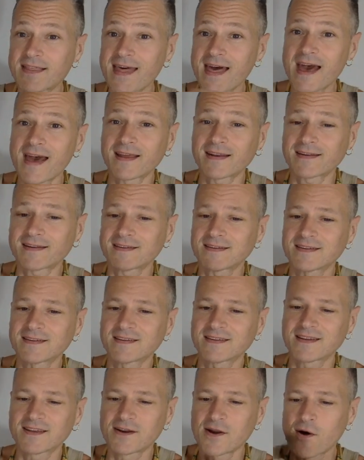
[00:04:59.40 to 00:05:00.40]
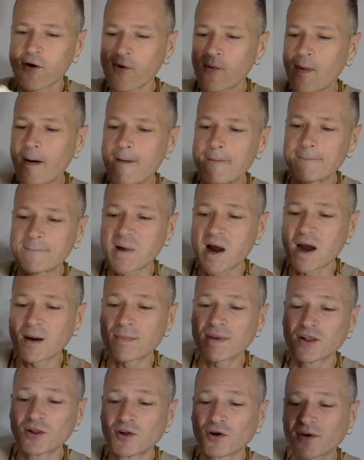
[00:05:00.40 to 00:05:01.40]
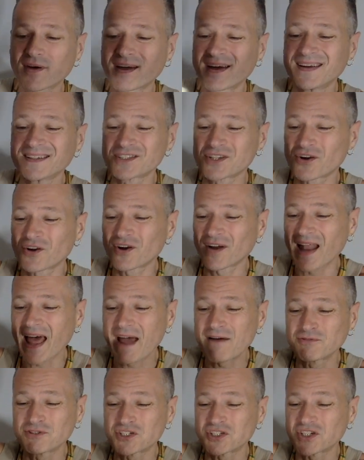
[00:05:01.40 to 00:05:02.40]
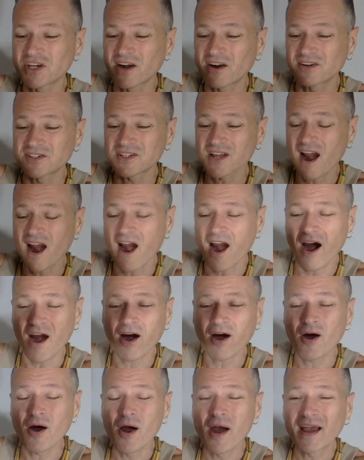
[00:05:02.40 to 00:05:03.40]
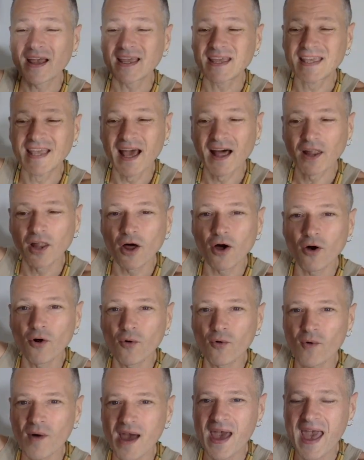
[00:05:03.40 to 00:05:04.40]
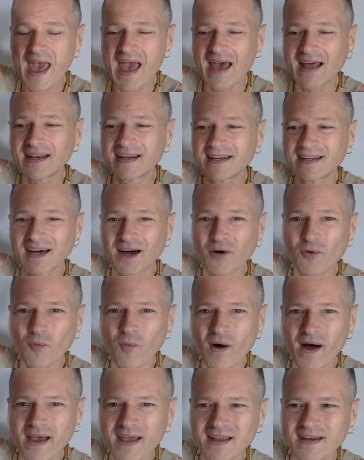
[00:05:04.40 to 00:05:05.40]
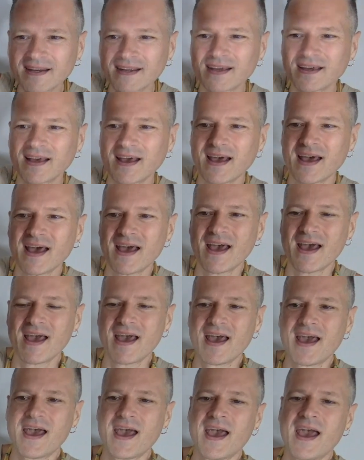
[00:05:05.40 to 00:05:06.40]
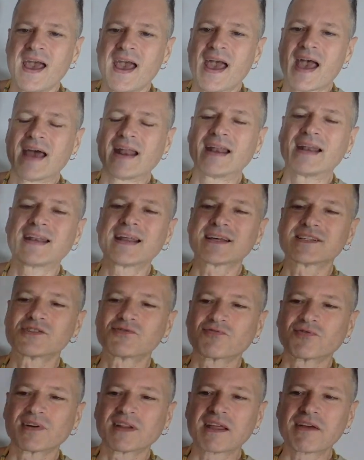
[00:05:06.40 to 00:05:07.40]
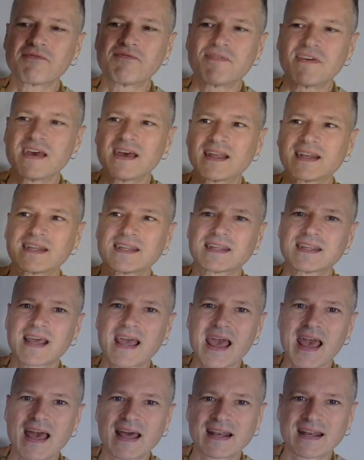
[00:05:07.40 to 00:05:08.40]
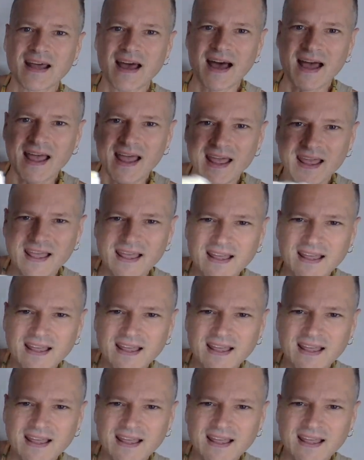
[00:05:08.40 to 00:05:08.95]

that, you know, Barbie look because her lounge chairs are yellow and uh, white and it doesn't really fit and I